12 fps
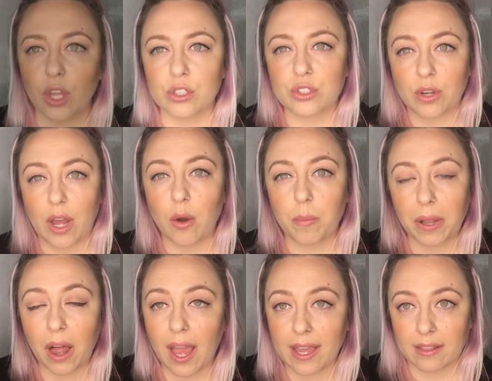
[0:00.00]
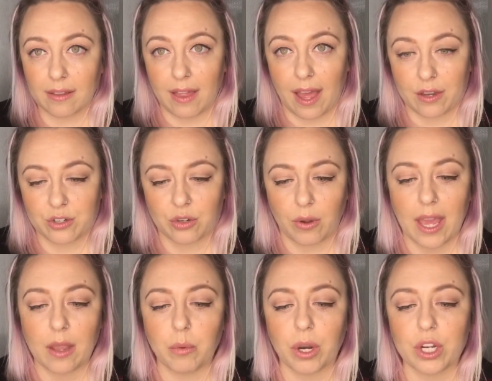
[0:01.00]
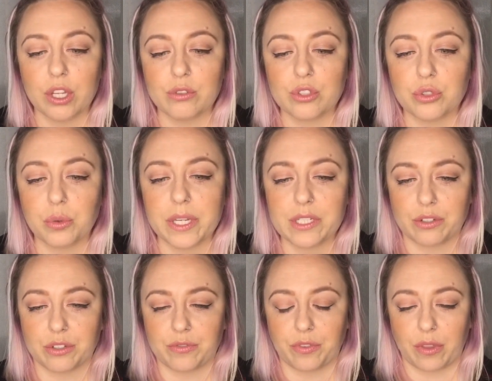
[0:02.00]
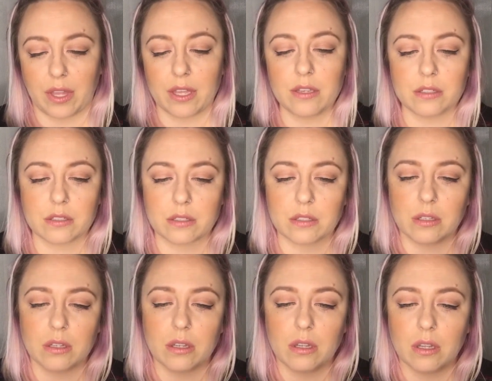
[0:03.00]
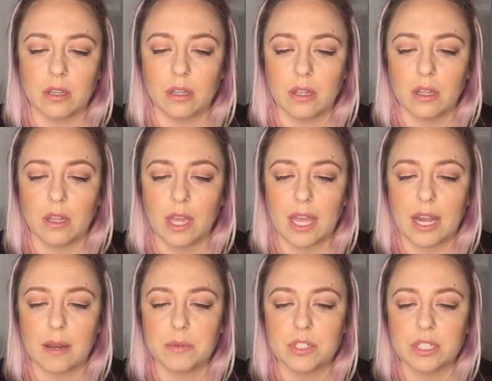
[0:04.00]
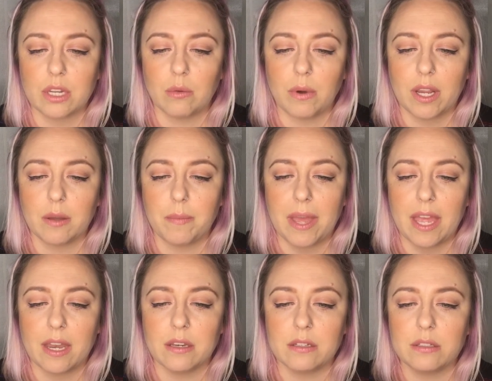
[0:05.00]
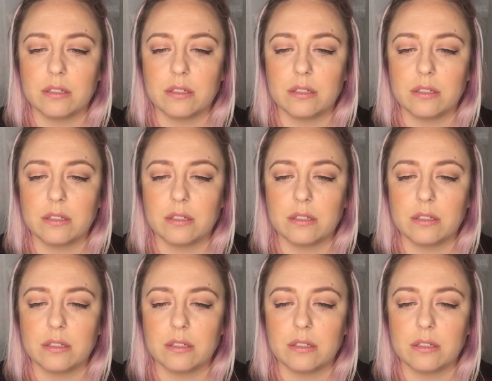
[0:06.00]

So now applying the lash, okay? We're gonna use tweezers for this. And I'm just gonna recommend